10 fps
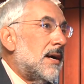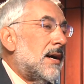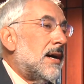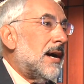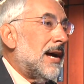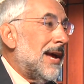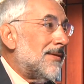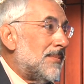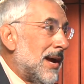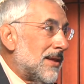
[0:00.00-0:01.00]
I
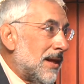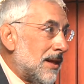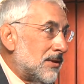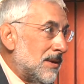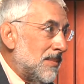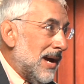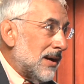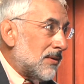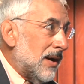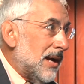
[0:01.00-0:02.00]
have a pathology
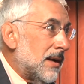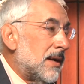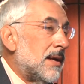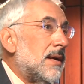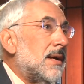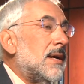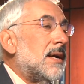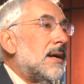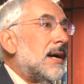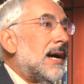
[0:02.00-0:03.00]
background.
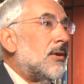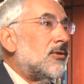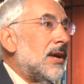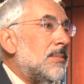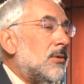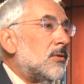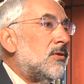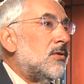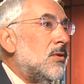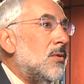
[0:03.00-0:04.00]
I was able
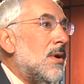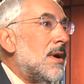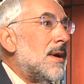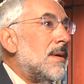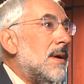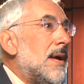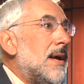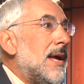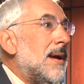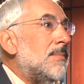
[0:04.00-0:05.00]
to
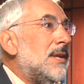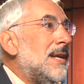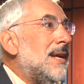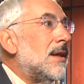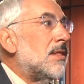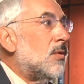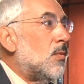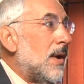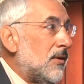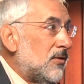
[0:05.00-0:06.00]
empty the
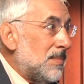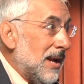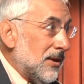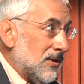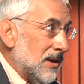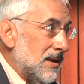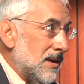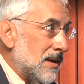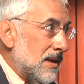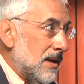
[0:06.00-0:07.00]
wastebasket
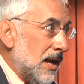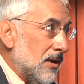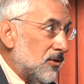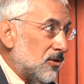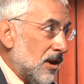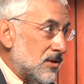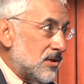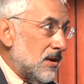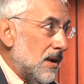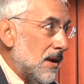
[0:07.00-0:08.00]
as
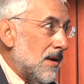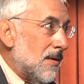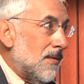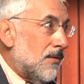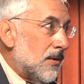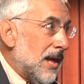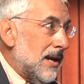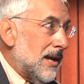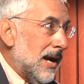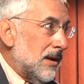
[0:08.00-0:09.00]
such for
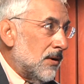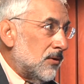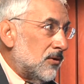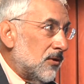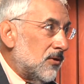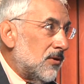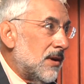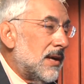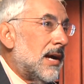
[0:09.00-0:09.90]
that diagnosis.